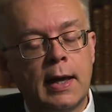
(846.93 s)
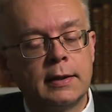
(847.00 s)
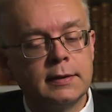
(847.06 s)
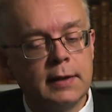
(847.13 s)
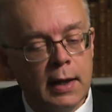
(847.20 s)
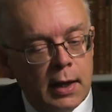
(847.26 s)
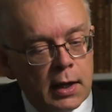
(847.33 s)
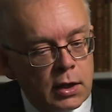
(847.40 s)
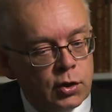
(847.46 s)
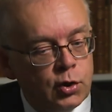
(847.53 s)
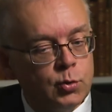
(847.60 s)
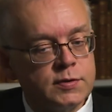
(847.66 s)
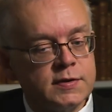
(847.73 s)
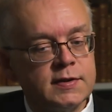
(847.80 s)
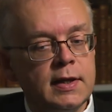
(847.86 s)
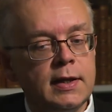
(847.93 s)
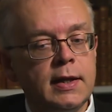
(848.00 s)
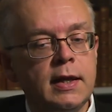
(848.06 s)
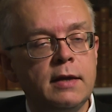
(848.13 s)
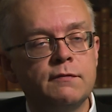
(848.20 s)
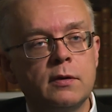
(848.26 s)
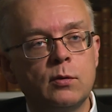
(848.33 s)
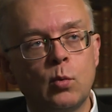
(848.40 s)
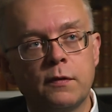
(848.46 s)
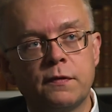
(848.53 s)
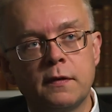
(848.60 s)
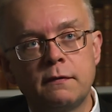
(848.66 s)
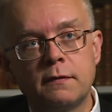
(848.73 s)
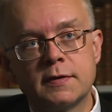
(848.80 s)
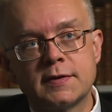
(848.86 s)
And you see, even
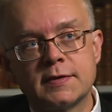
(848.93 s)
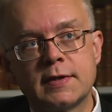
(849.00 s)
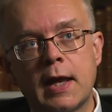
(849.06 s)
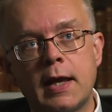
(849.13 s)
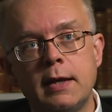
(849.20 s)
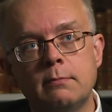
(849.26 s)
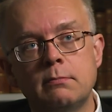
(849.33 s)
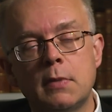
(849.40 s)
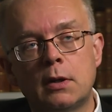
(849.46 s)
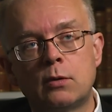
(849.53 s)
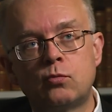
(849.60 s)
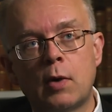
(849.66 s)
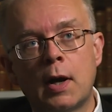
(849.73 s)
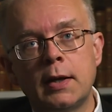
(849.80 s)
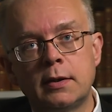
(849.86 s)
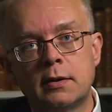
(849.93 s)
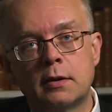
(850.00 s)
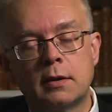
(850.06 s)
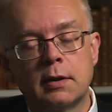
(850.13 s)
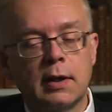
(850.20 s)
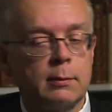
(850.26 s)
within the same writer,